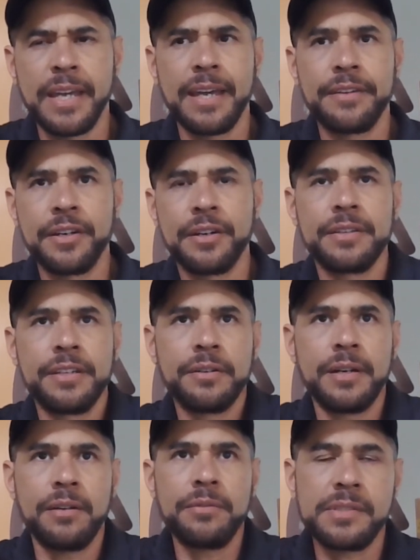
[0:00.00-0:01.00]
Yeah, no,
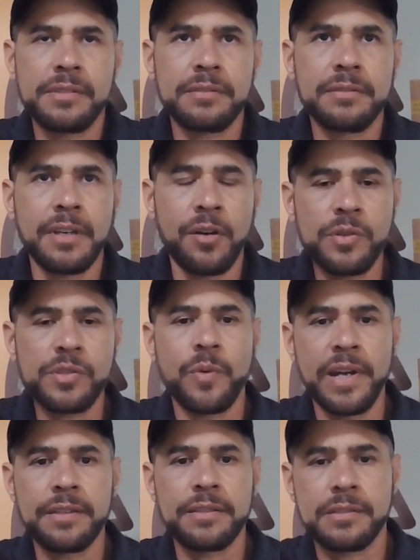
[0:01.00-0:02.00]
I always
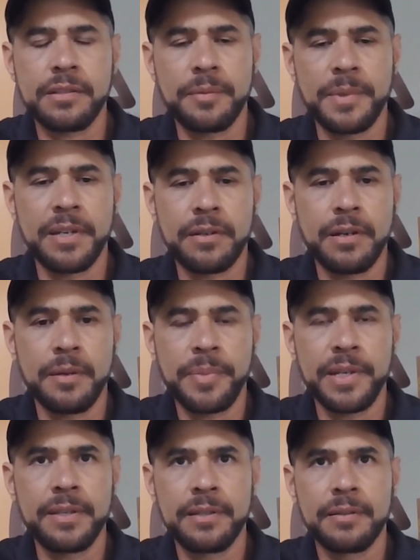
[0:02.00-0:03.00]
wanted to start my own
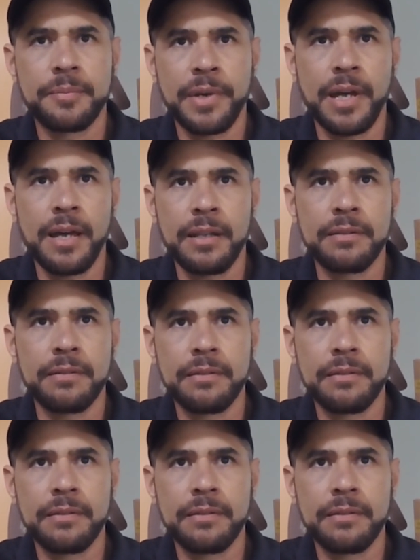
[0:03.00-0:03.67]
company, but